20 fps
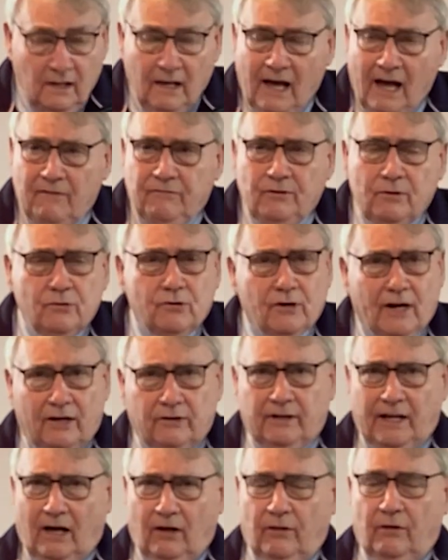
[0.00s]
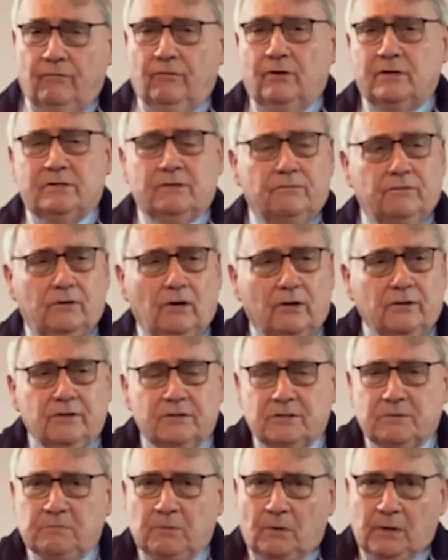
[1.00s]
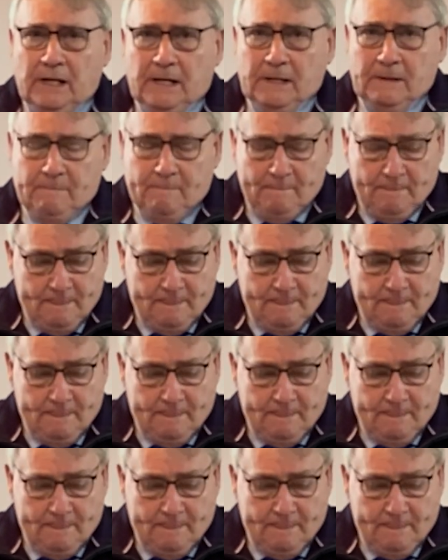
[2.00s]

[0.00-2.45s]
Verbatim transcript: Have you drowned out the voice of God this morning?